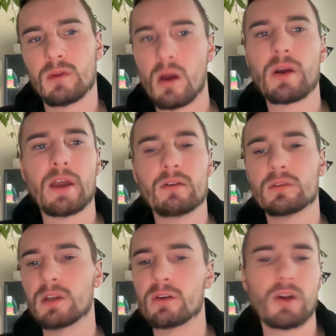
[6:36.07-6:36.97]
Okay,
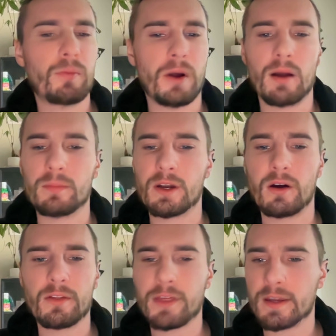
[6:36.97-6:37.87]
no problem at
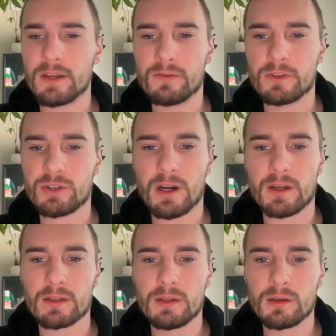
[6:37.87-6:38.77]
all. Thank you for
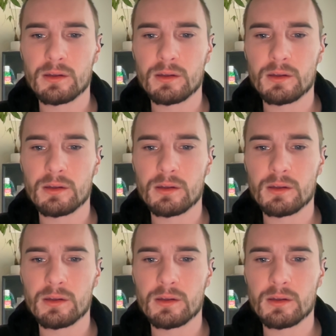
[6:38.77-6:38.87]
trying.